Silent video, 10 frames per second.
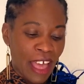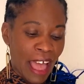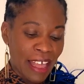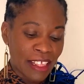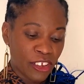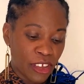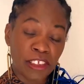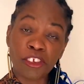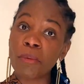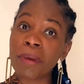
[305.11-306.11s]
and
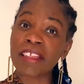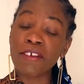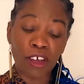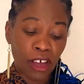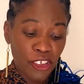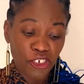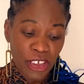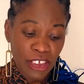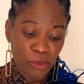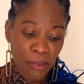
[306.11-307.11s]
it's going to be a different
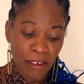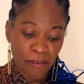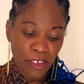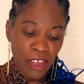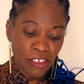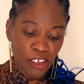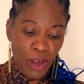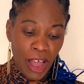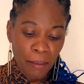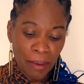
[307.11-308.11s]
country each month.
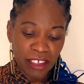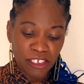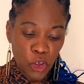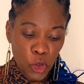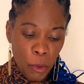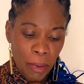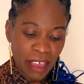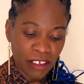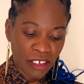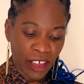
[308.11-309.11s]
So I'm uber
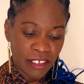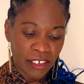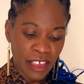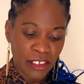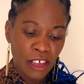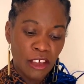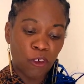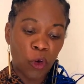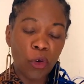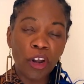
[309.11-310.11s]
excited
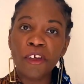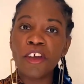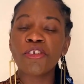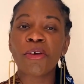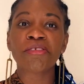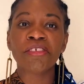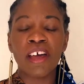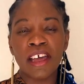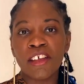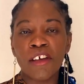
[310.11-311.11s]
for all of those who have
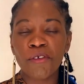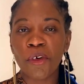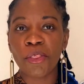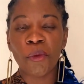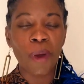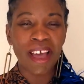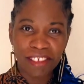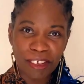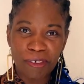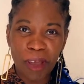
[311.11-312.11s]
signed up for the
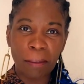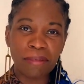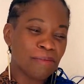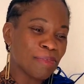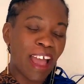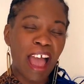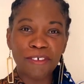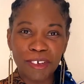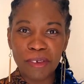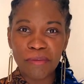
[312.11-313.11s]
Wax+Wrap's
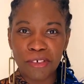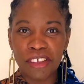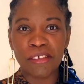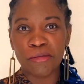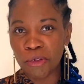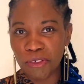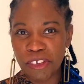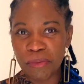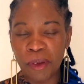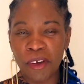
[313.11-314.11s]
African print
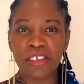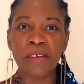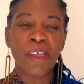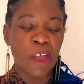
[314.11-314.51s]
subscription box.